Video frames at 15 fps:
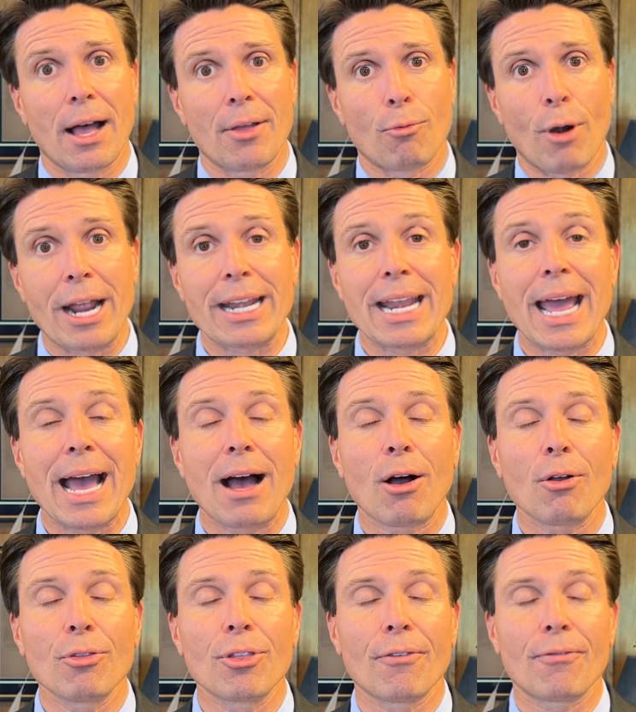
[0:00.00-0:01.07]
Right
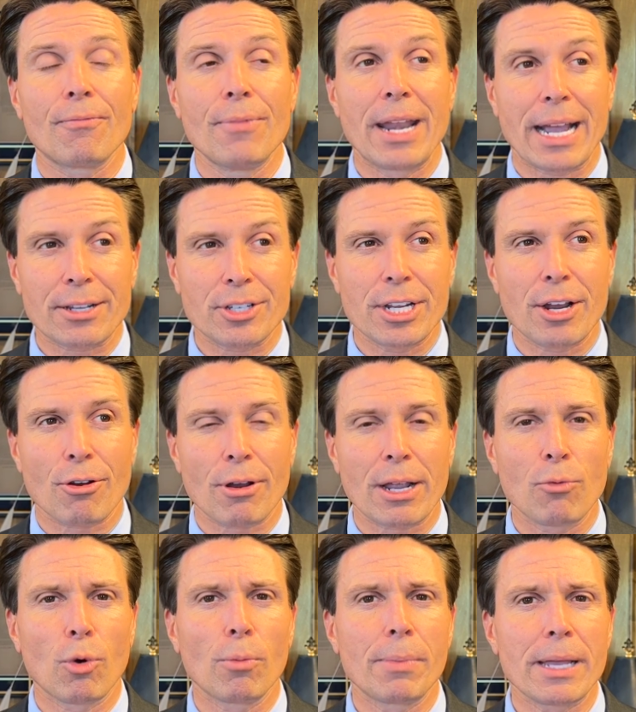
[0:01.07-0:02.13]
now, the next
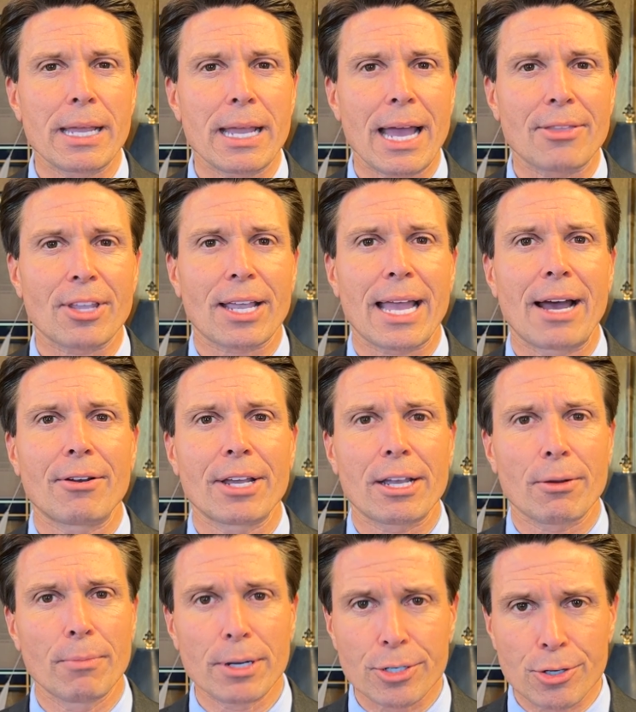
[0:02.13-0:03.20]
hearing will be at the County
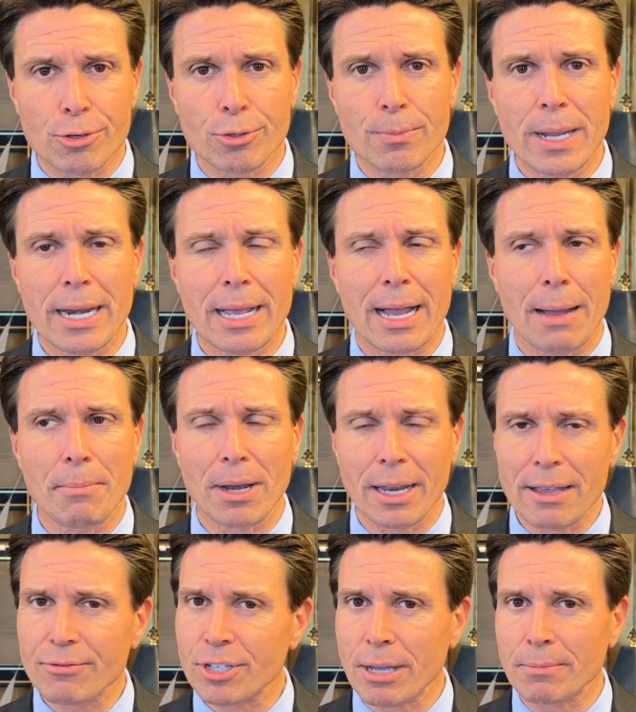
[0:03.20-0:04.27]
Commissioners meeting, I
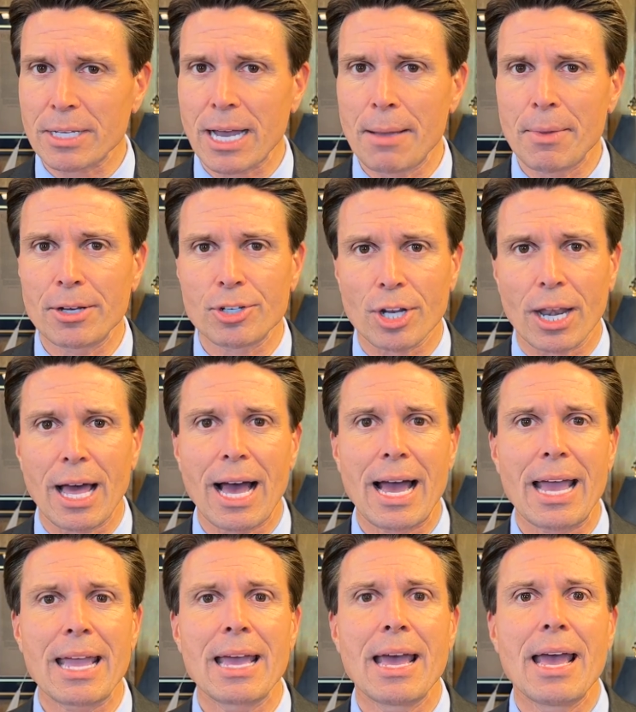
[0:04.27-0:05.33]
believe sometime in
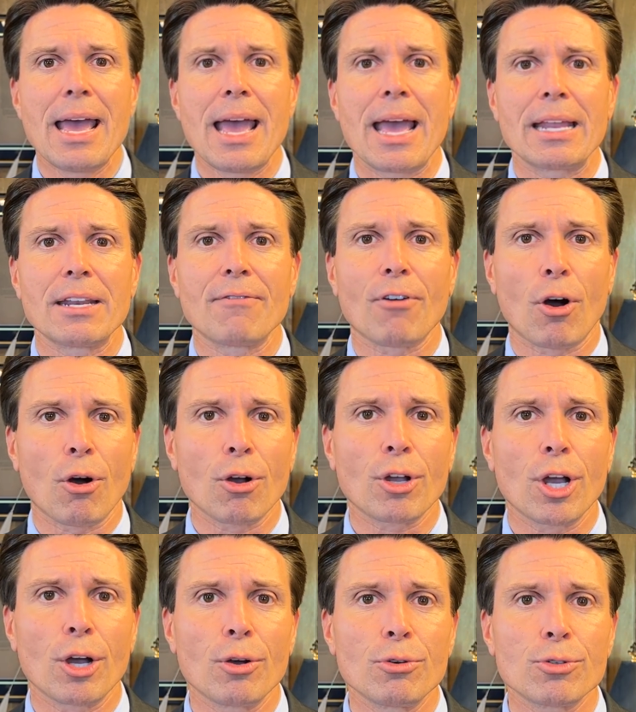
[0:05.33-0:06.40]
July. And if all
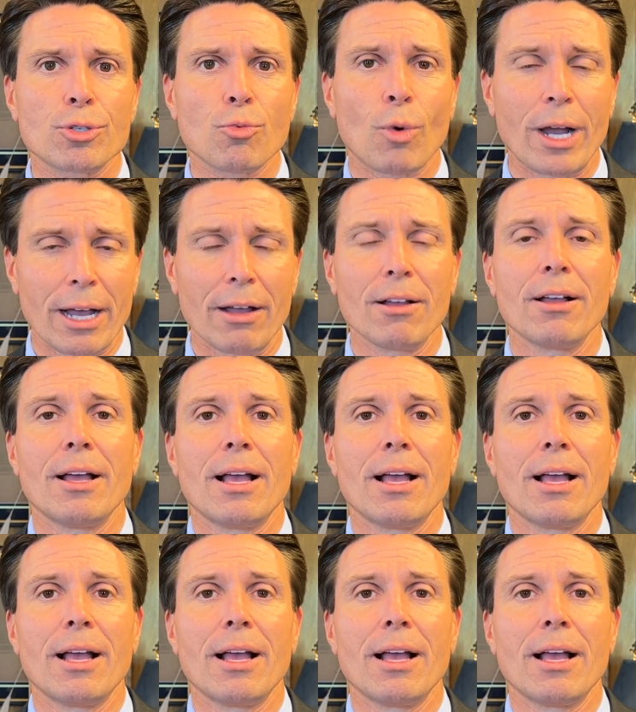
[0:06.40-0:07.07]
goes well,